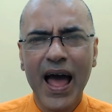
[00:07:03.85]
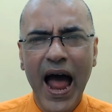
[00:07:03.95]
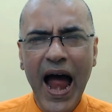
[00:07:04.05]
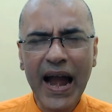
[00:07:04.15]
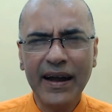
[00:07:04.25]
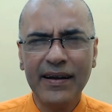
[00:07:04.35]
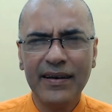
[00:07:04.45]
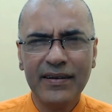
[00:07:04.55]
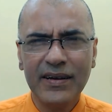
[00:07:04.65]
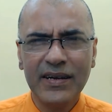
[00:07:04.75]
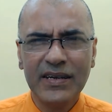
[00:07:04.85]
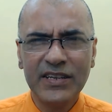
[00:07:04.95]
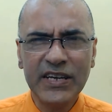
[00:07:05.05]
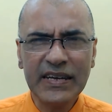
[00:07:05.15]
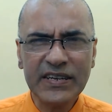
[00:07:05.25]
and
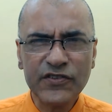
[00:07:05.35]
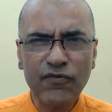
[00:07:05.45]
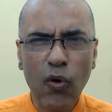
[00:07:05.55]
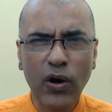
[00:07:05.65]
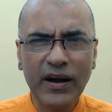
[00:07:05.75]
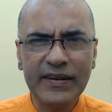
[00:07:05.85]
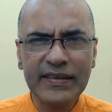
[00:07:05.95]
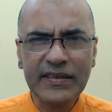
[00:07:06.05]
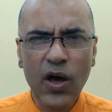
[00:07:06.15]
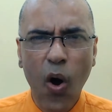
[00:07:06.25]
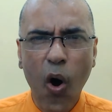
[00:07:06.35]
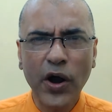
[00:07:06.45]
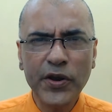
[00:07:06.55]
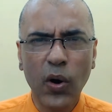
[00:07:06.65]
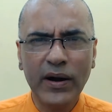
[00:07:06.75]
just focus
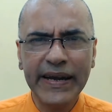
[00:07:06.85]
on your